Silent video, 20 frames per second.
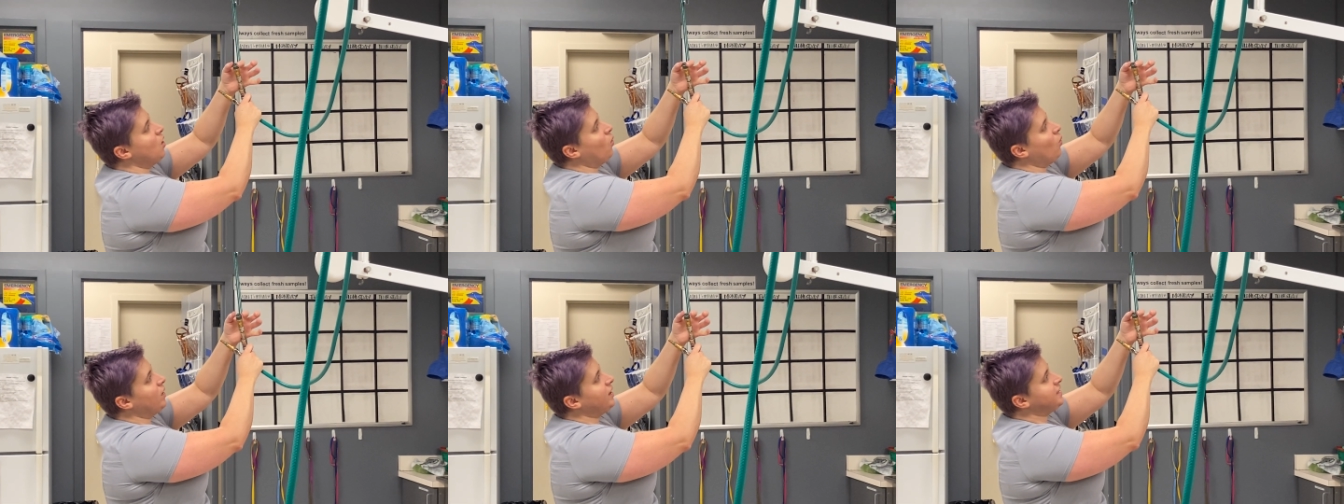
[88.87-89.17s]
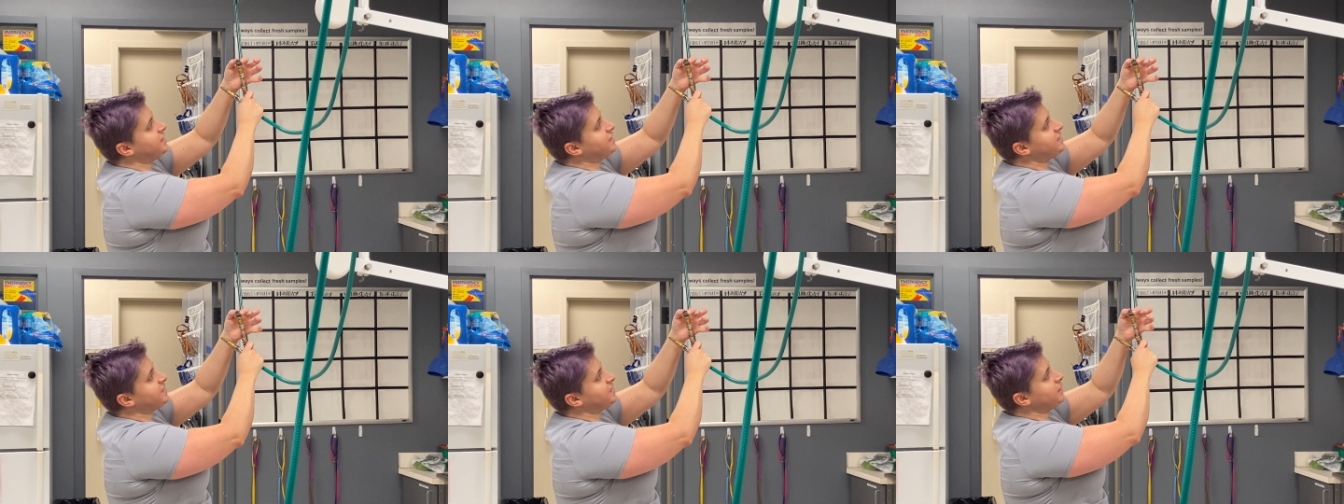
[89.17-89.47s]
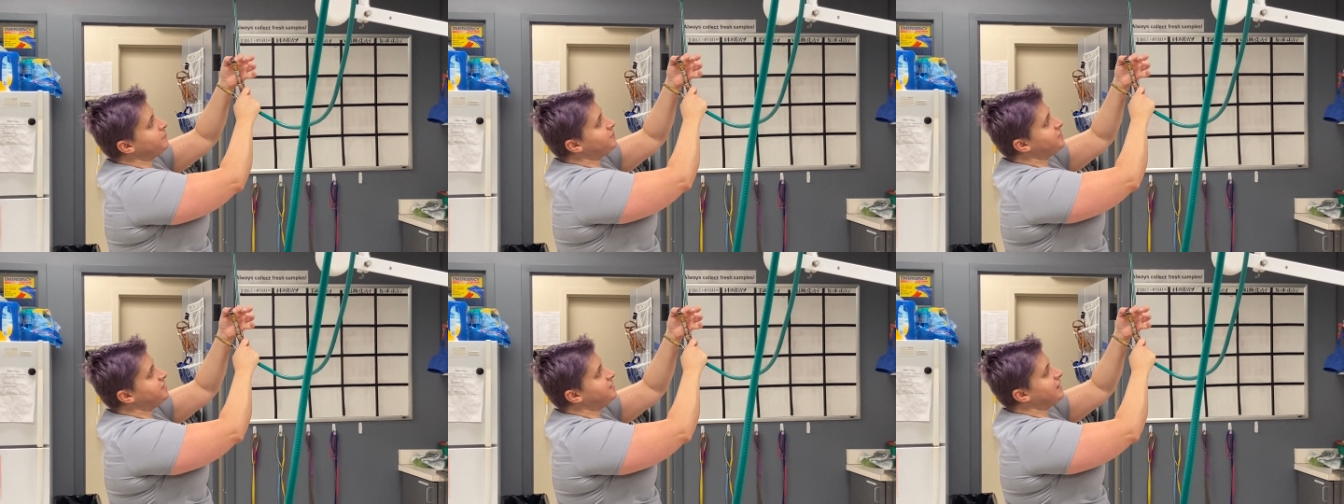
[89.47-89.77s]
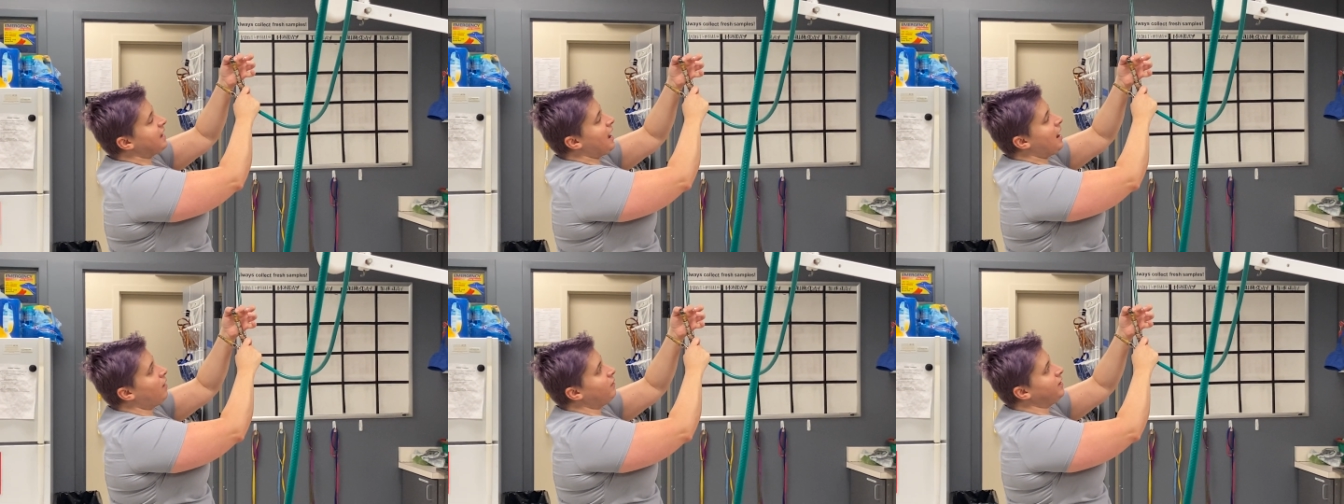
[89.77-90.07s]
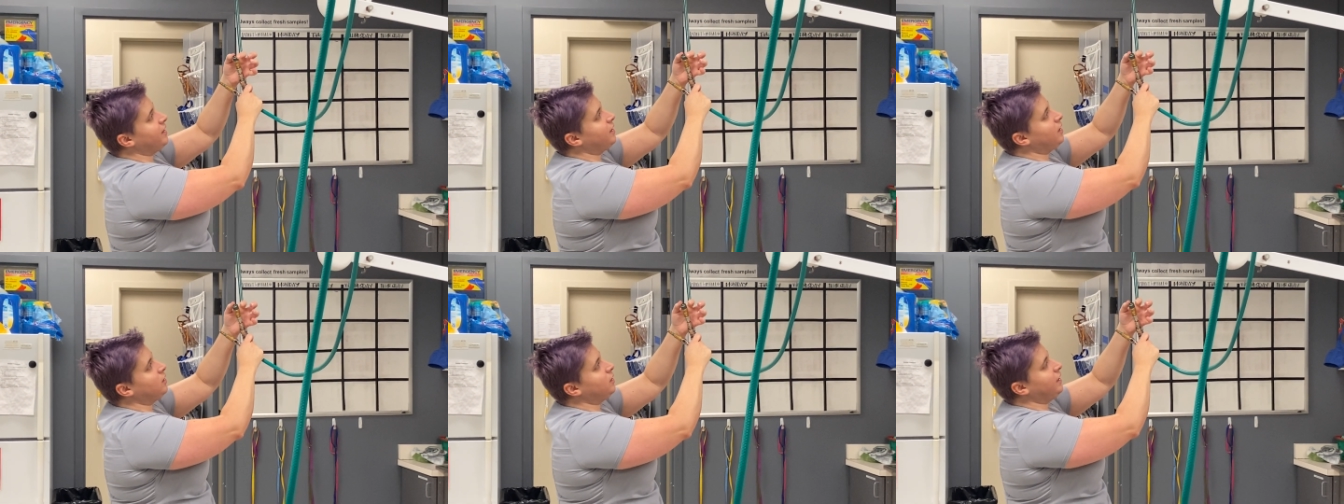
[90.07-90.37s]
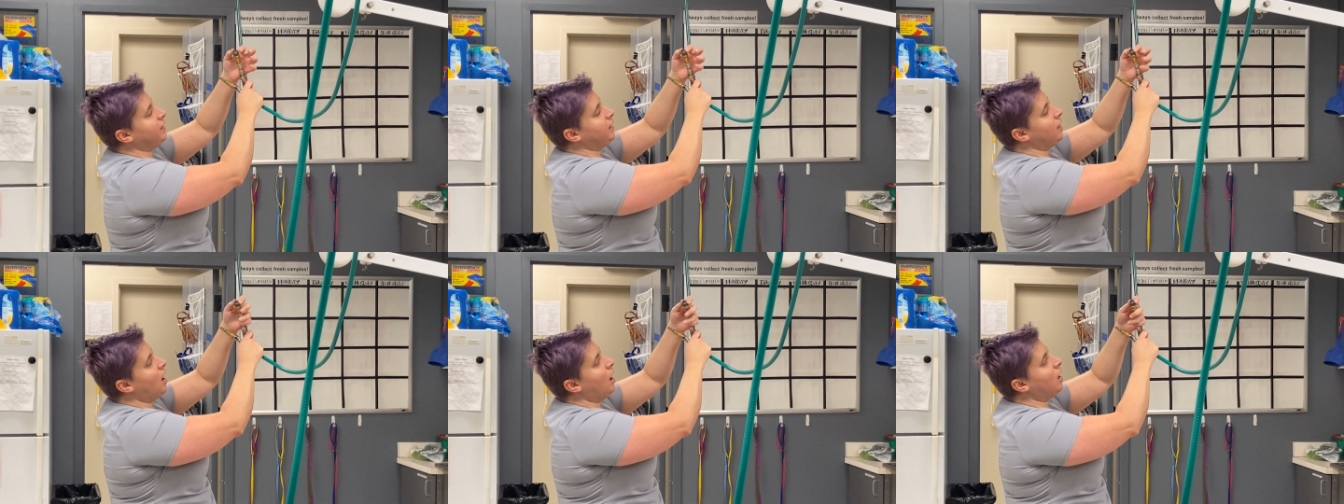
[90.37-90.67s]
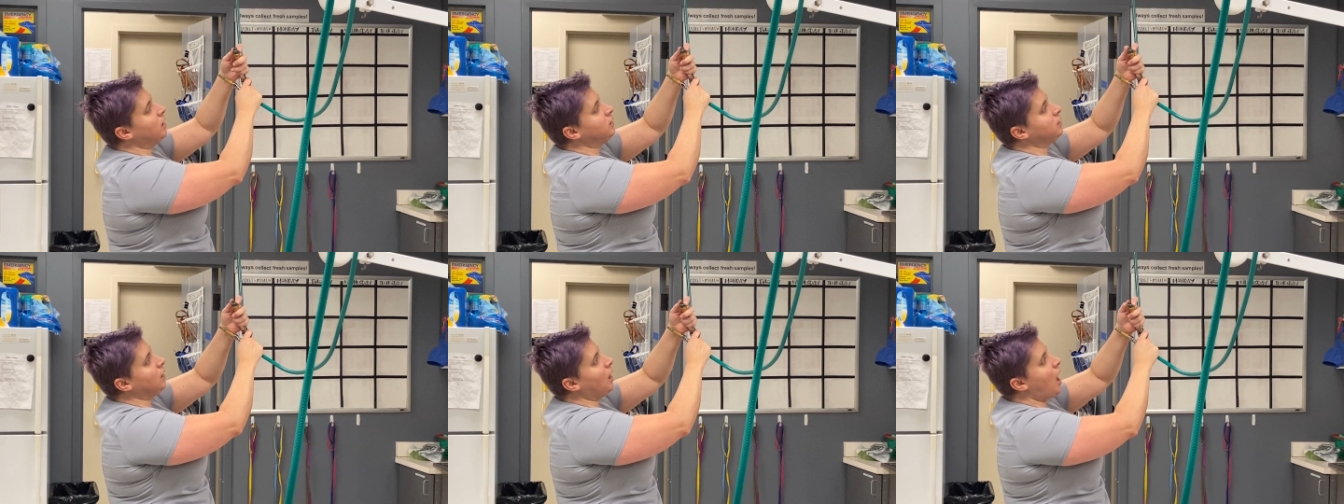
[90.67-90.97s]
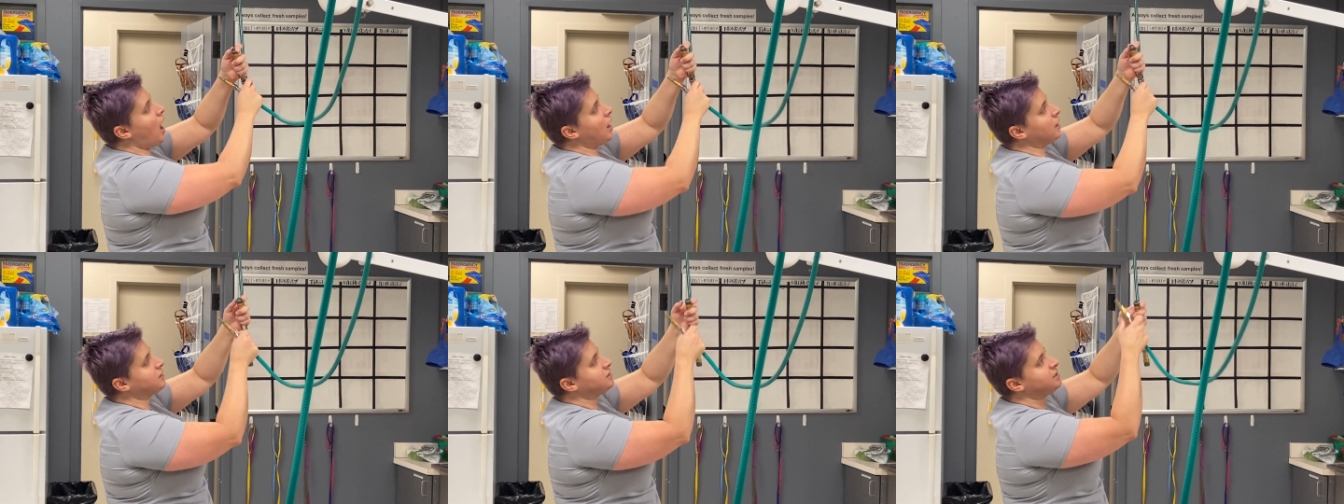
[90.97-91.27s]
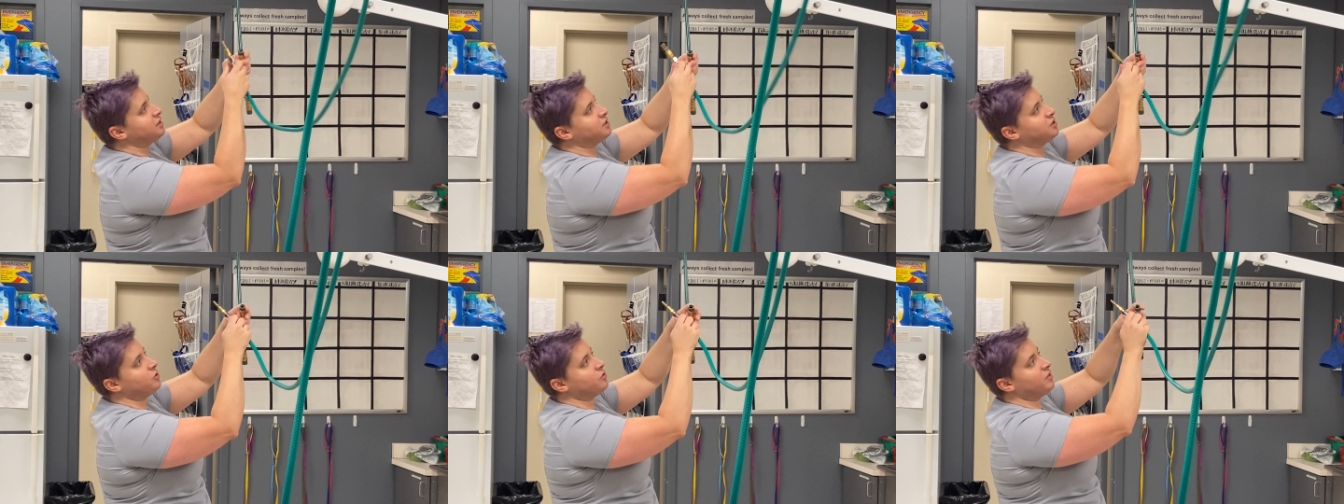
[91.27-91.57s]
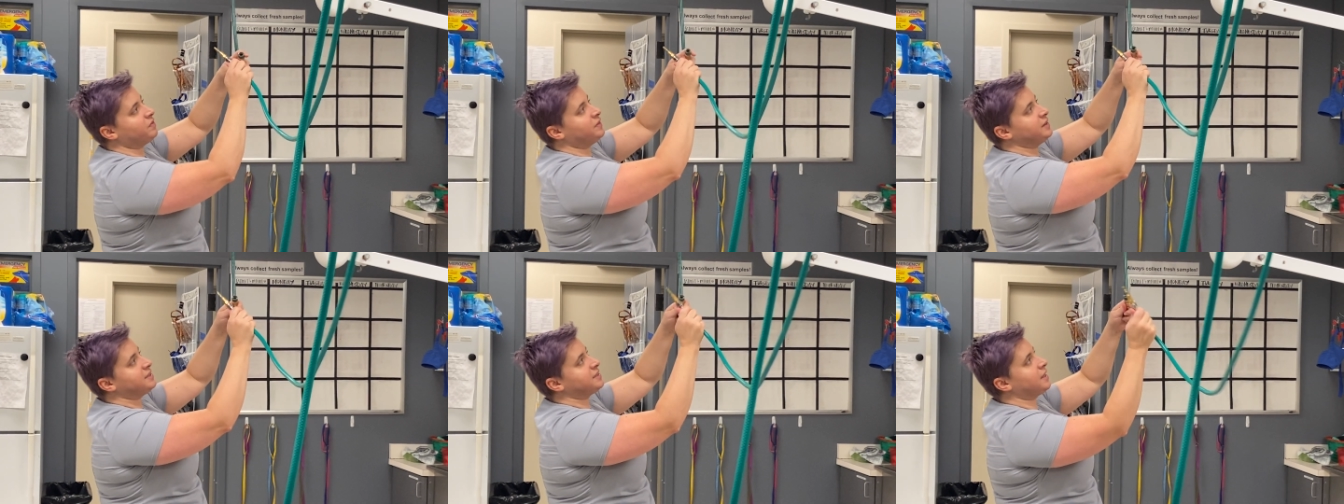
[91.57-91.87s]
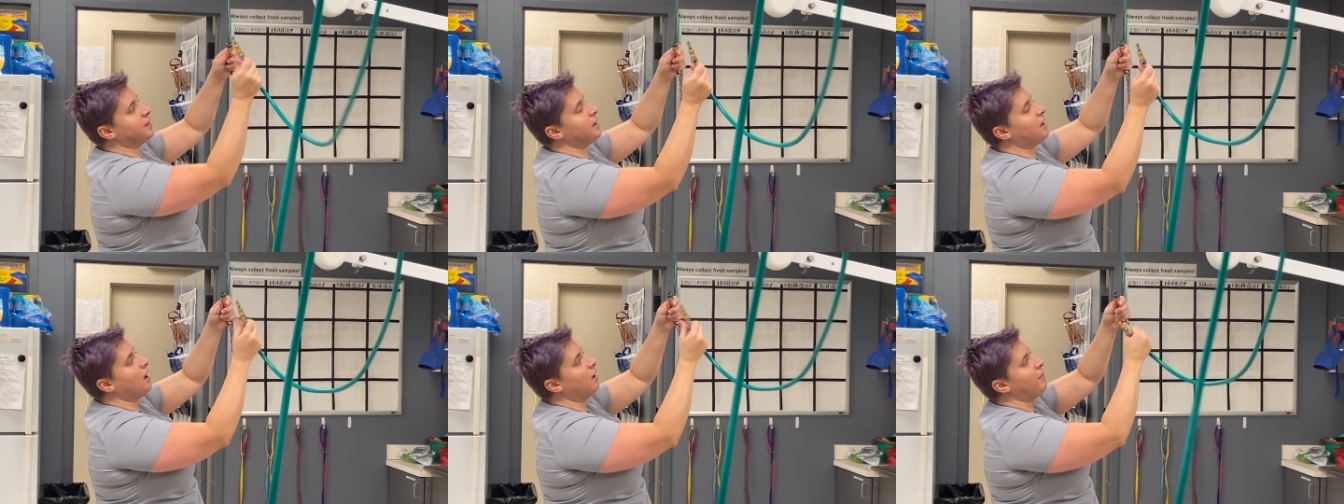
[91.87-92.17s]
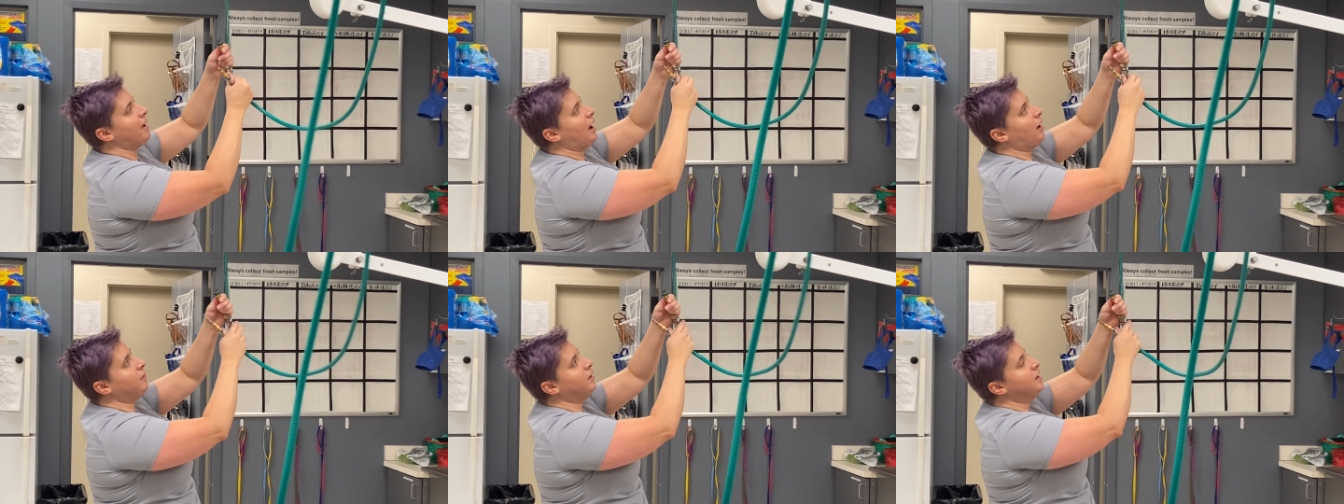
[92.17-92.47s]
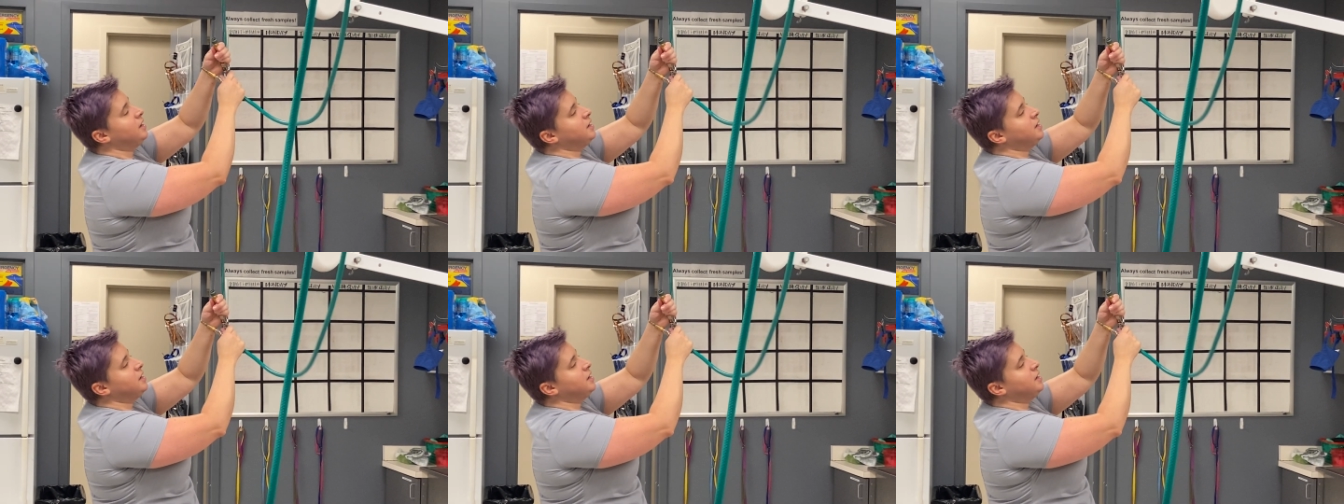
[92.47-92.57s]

When it slips down, it, it unlocks so that this can come out.